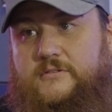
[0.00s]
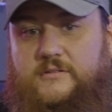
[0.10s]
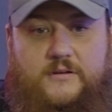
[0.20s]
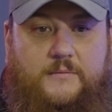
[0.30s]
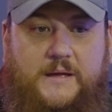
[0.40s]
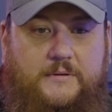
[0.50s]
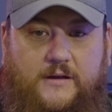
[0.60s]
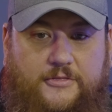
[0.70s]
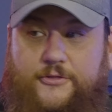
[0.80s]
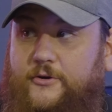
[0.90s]
to maybe
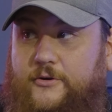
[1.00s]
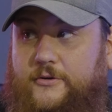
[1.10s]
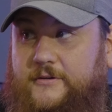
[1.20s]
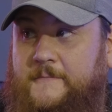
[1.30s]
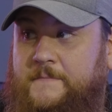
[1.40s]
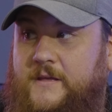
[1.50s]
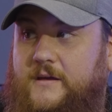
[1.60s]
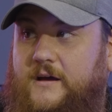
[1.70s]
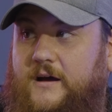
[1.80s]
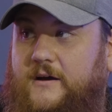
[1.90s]
a third
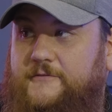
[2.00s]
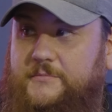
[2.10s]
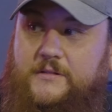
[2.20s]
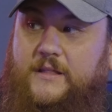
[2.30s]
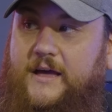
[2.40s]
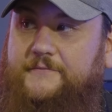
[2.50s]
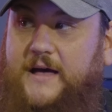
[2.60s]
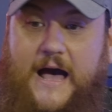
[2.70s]
from the left.